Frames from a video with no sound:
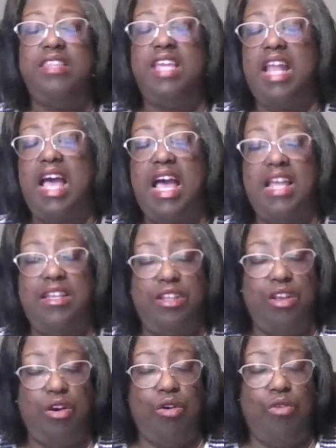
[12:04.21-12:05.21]
that I
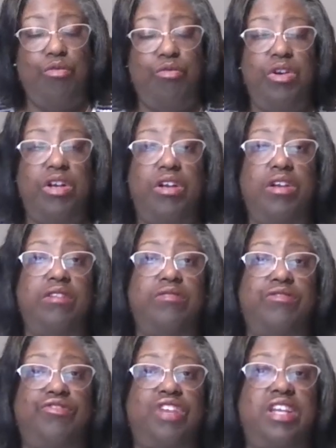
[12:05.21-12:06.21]
know
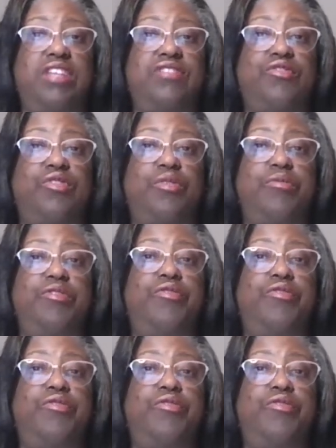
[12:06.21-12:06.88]
will transform